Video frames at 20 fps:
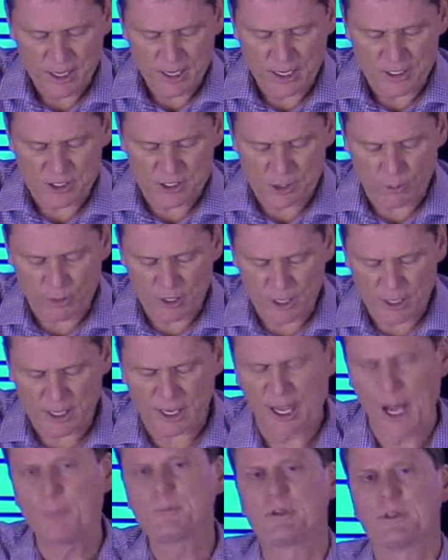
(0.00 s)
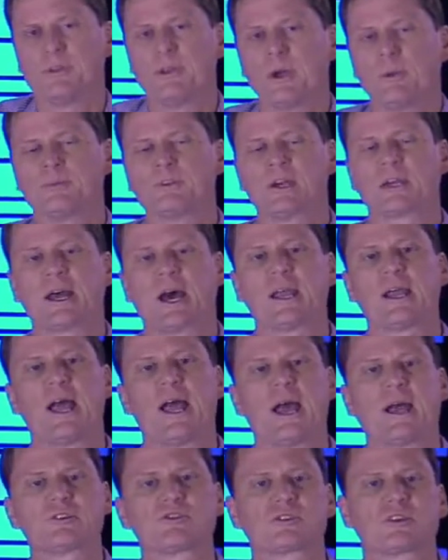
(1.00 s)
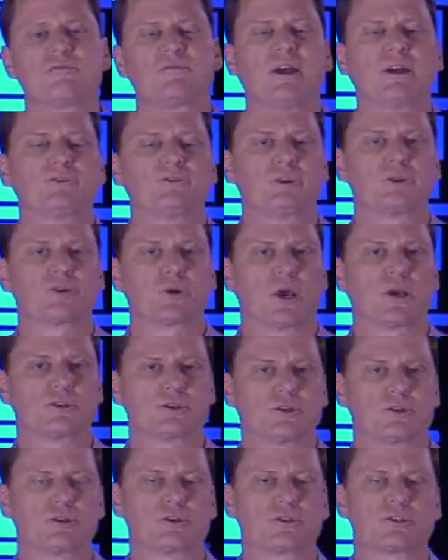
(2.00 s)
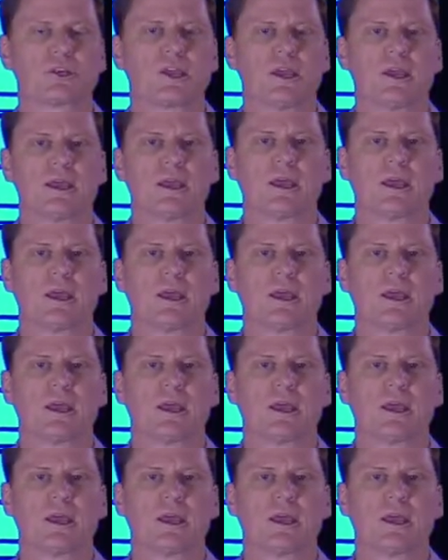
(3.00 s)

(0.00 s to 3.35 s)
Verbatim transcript: And so we're going to come to them to kind of excavate the treasures